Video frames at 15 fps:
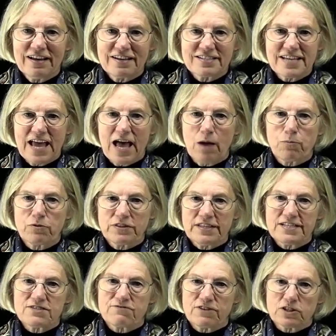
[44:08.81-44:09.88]
to help with
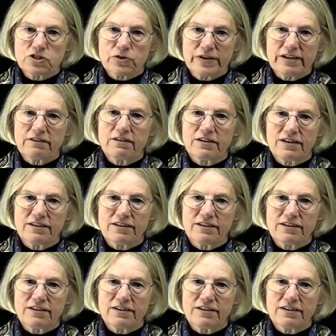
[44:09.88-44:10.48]
these filtering